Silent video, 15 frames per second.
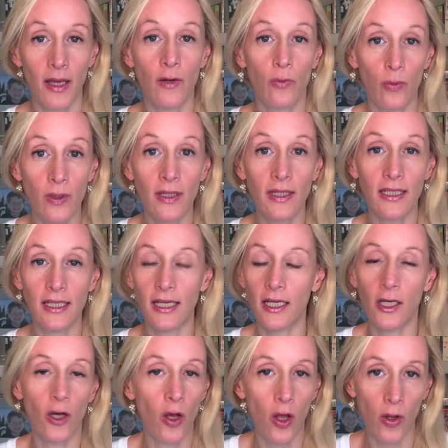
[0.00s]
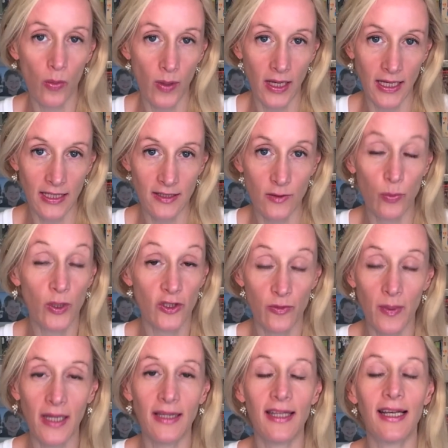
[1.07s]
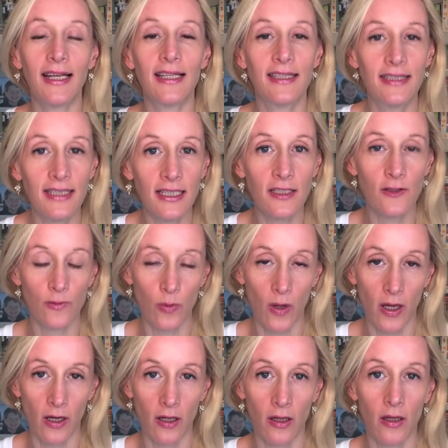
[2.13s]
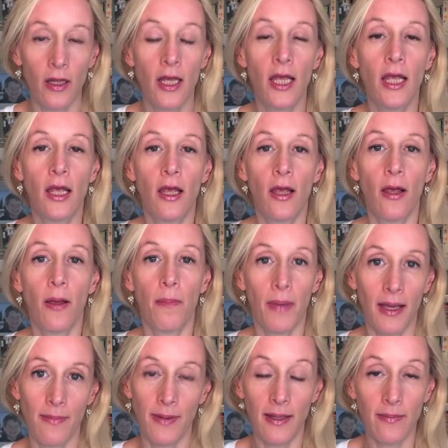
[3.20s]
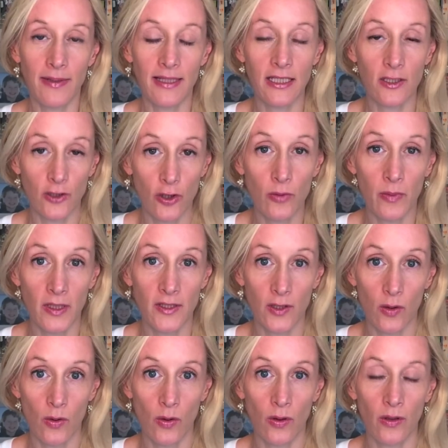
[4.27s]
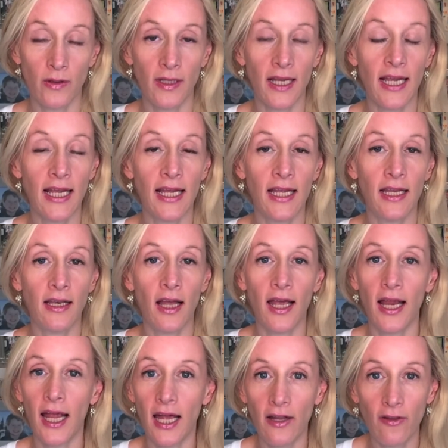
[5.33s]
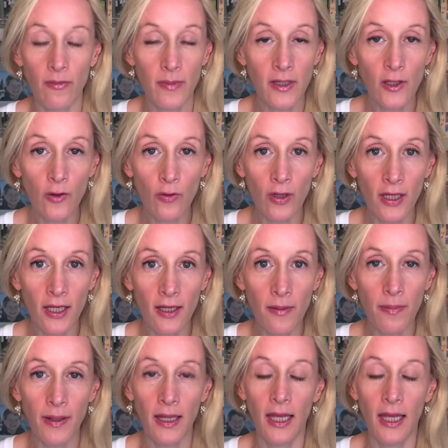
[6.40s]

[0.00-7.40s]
I really did in all ways, which meant that I did swaddle my babies at two months old, and I had them in the crib.